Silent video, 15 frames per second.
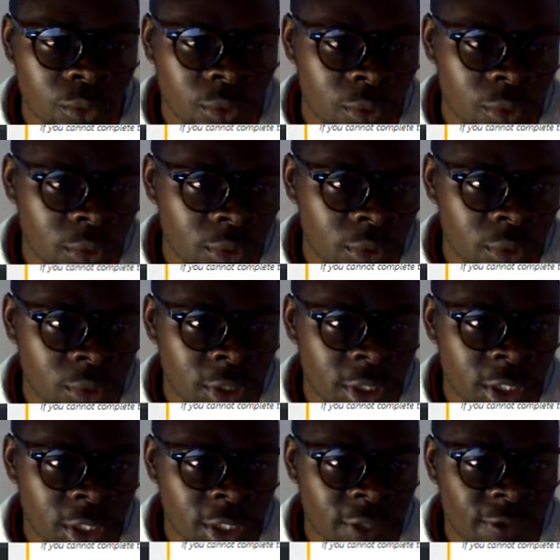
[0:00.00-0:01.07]
this is the
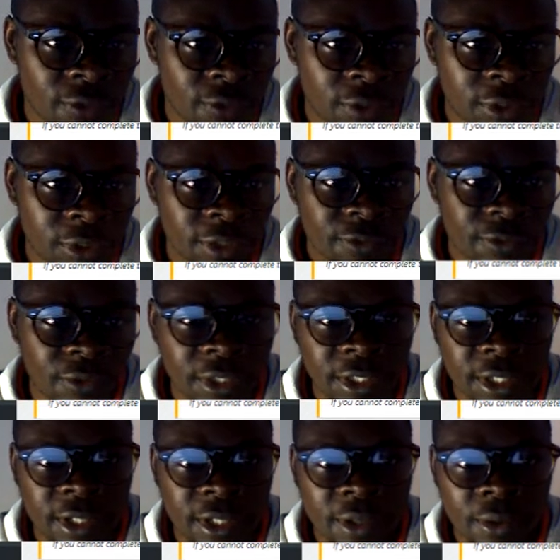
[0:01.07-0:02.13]
front end for this other
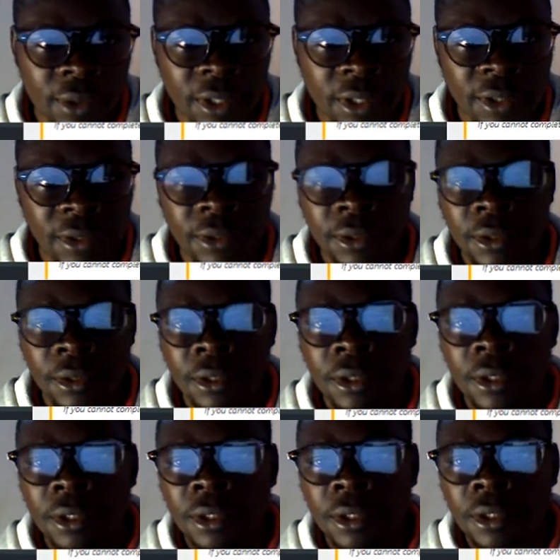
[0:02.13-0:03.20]
one,
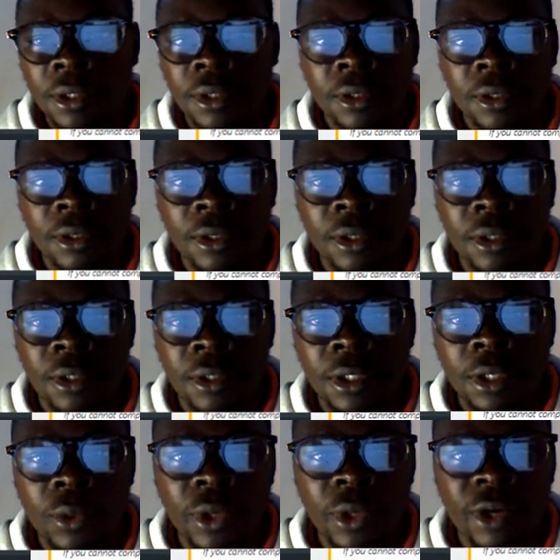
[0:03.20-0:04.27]
and we
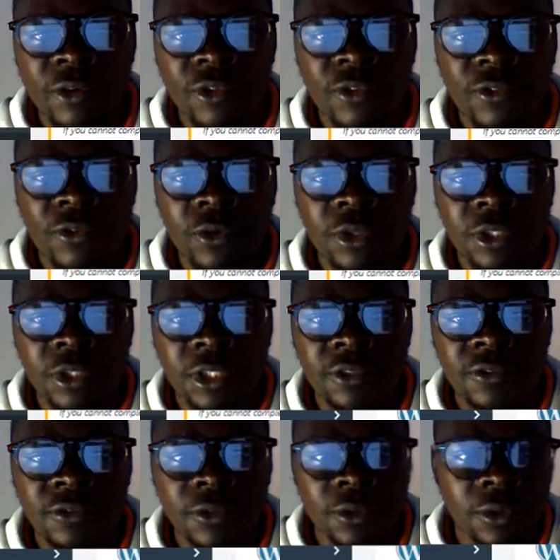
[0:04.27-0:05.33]
have the front end for,